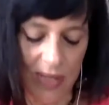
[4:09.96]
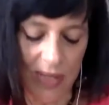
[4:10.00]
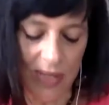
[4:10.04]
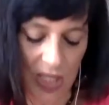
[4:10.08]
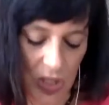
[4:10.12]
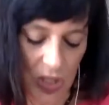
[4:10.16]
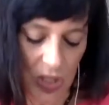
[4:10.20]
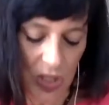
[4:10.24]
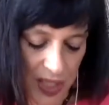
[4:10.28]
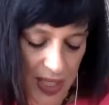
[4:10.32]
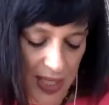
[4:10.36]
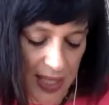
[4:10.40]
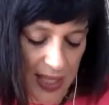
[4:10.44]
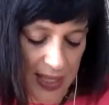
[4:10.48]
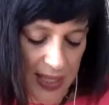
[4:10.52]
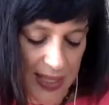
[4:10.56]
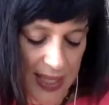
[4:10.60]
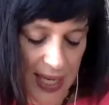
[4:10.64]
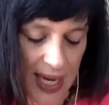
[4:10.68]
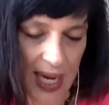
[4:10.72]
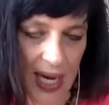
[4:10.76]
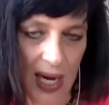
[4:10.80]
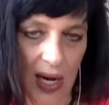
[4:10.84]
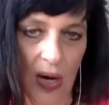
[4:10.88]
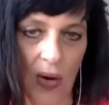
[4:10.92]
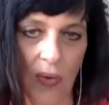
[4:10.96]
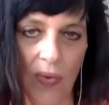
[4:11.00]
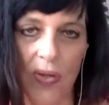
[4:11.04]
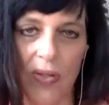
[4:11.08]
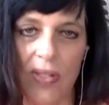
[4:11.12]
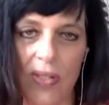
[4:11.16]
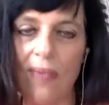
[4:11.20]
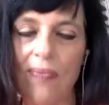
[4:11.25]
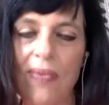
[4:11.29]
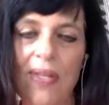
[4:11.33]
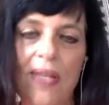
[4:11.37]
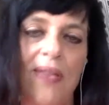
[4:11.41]
looking down or
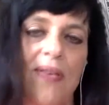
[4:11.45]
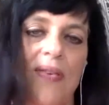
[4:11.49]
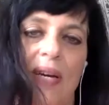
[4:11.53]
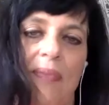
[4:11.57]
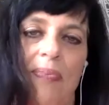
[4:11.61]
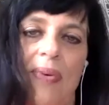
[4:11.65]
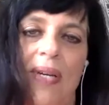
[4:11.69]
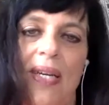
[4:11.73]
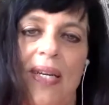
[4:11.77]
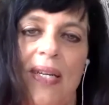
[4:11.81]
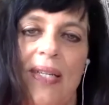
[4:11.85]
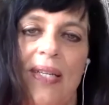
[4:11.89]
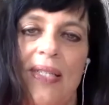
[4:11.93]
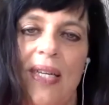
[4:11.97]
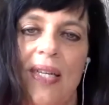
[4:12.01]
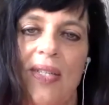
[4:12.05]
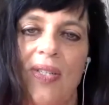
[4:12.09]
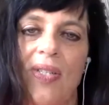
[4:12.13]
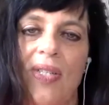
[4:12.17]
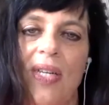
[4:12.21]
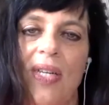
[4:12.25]
something, they're not paying attention.